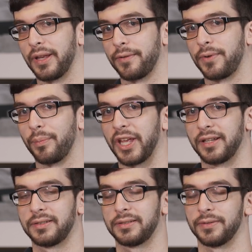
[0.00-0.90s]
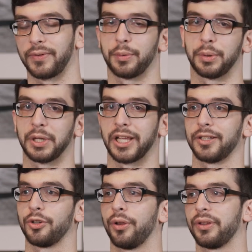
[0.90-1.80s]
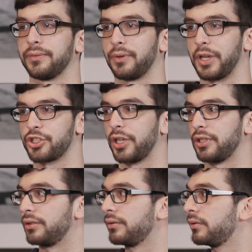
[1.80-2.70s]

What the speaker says: from that variable I get all the information I need.